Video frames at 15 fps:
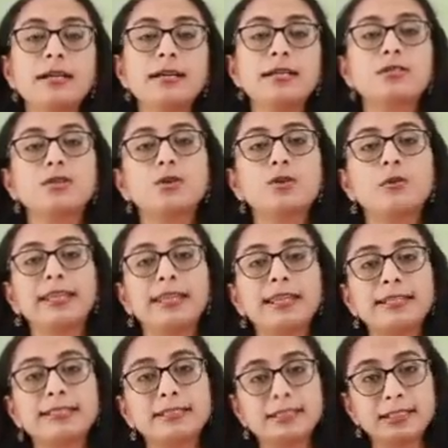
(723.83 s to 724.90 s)
so when there
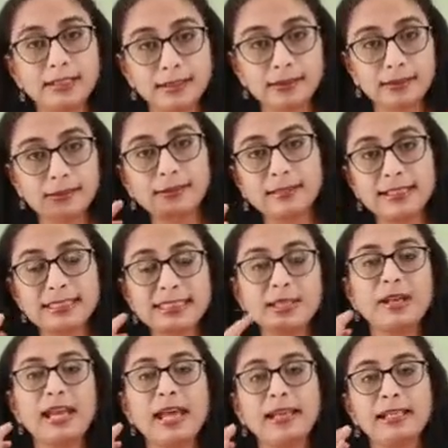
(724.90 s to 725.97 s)
is a
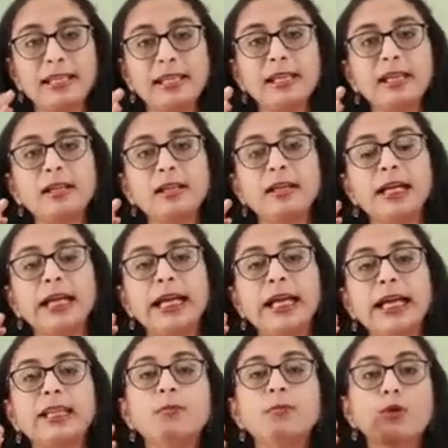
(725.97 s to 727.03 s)
dissimilarity
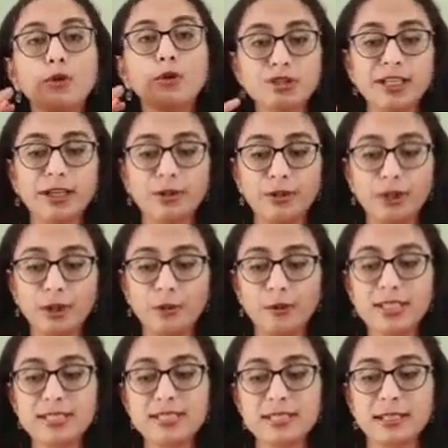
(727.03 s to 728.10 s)
in the monozygotic
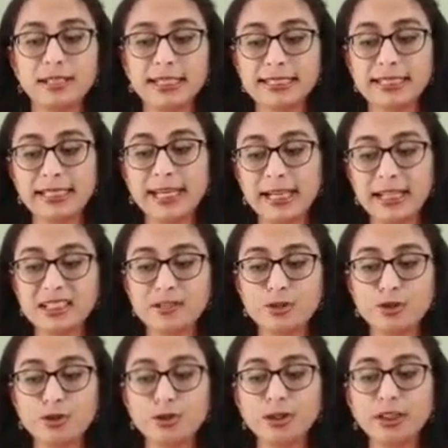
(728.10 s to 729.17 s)
twins, they say it is
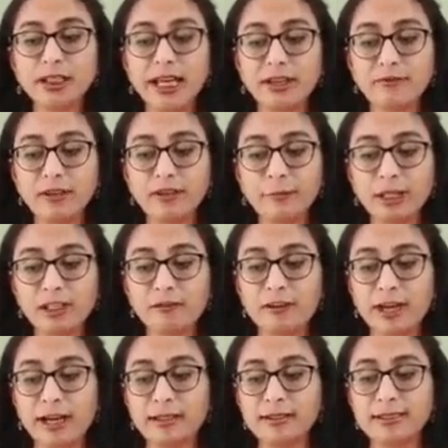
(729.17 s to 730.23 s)
due to the environmental
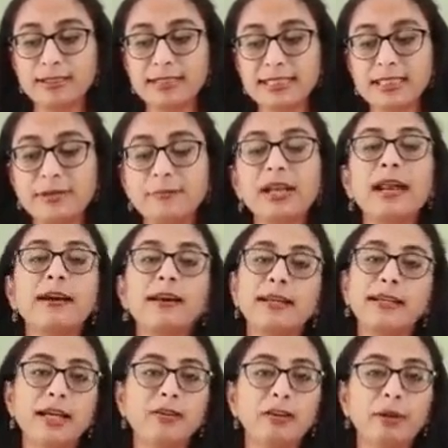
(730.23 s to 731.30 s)
factors, dissimilarity in
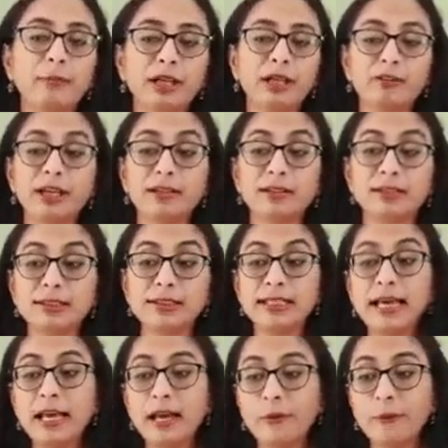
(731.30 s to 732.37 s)
the environmental
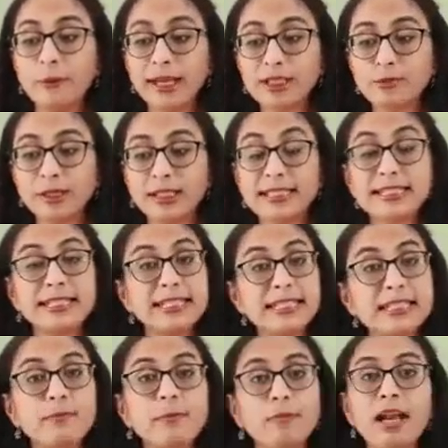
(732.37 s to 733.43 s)
factors, whereas when there is a
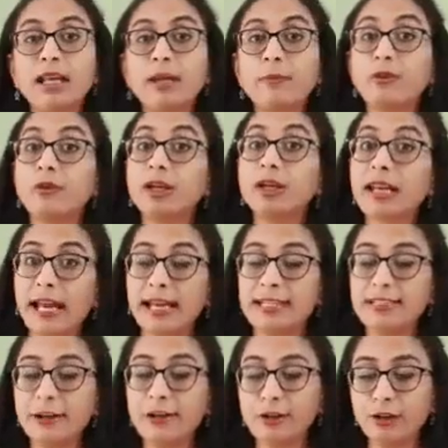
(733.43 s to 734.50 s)
dissimilarity between the
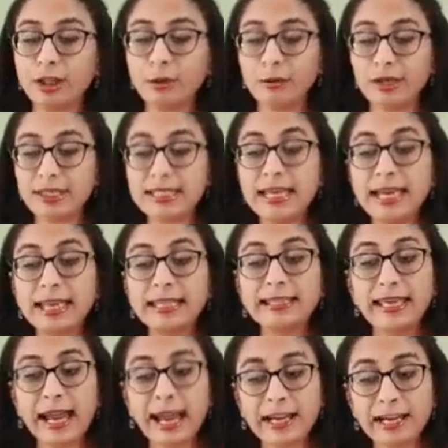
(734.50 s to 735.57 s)
dizygotic twins,
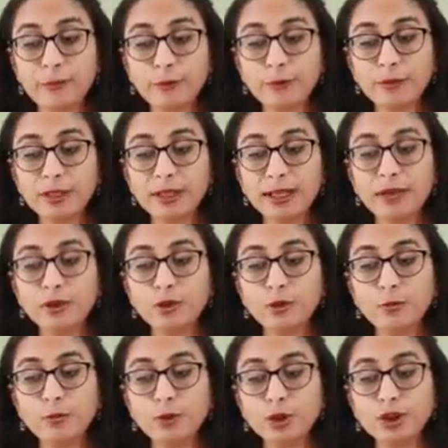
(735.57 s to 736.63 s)
they attribute that to
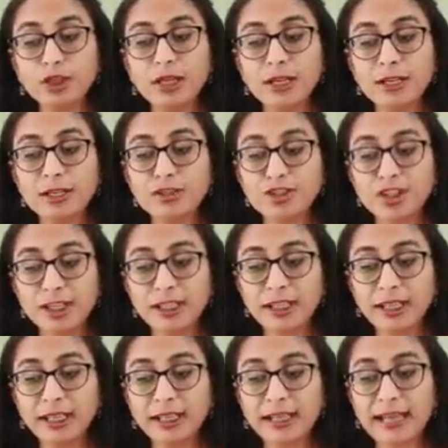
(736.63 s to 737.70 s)
both
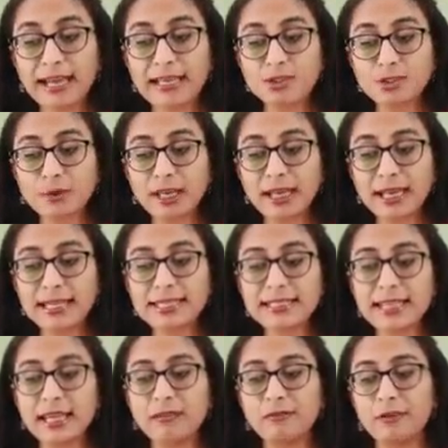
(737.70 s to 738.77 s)
genetic as well as
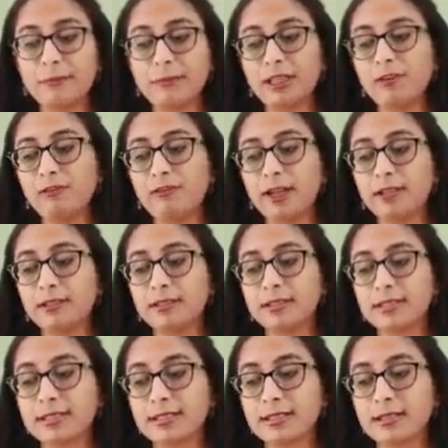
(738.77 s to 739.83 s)
environmental
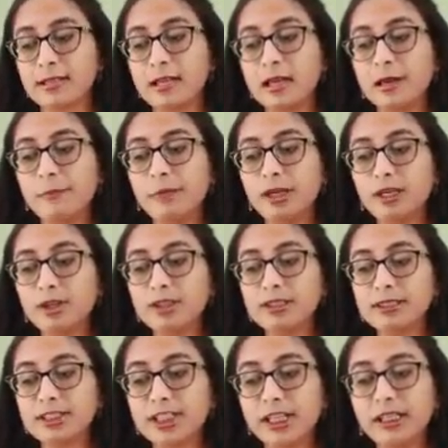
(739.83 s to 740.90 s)
factors, because
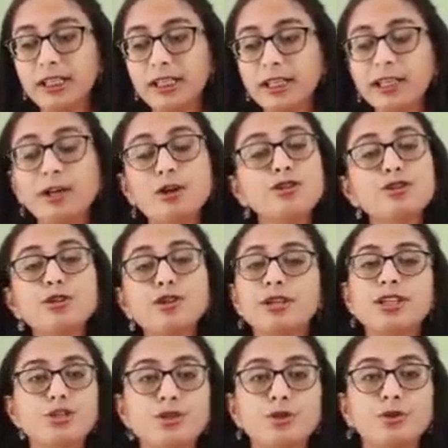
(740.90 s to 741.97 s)
genetically also it
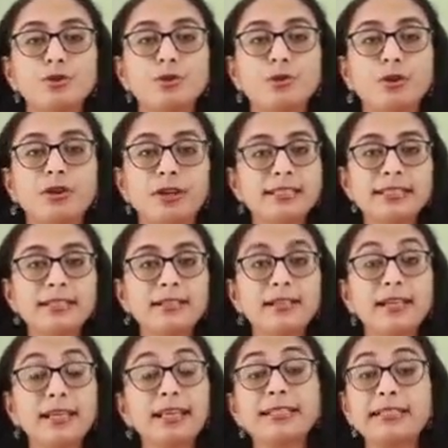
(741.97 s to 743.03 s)
is true, isn't it?
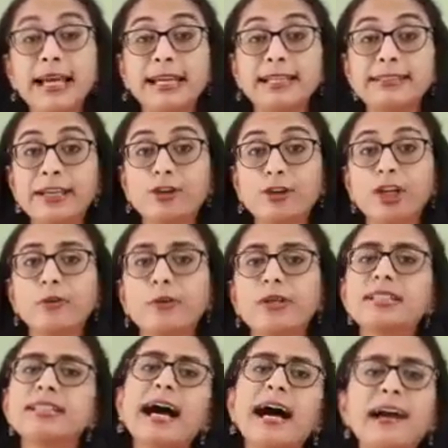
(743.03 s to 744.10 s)
In dizygotic
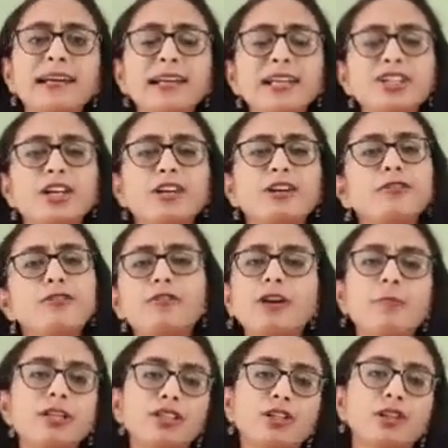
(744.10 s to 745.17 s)
twins, they hardly share around
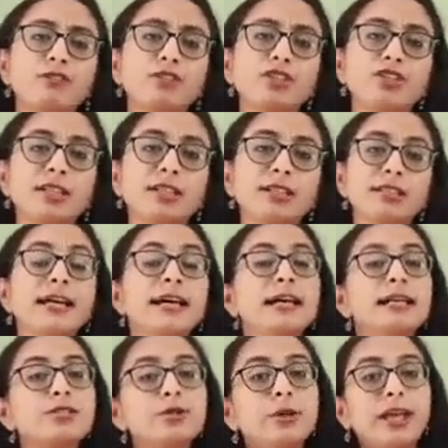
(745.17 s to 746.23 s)
50% of the genes.
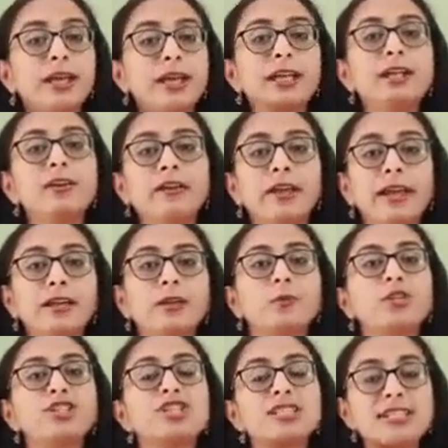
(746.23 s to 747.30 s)
So any trait
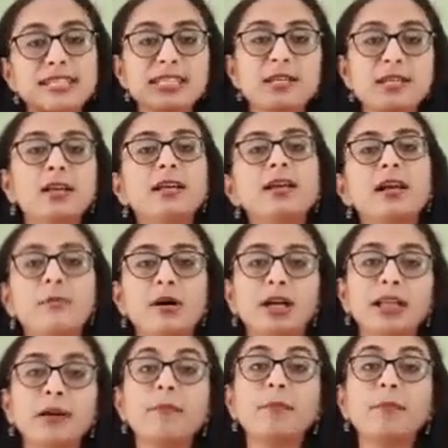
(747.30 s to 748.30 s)
which is dissimilar among them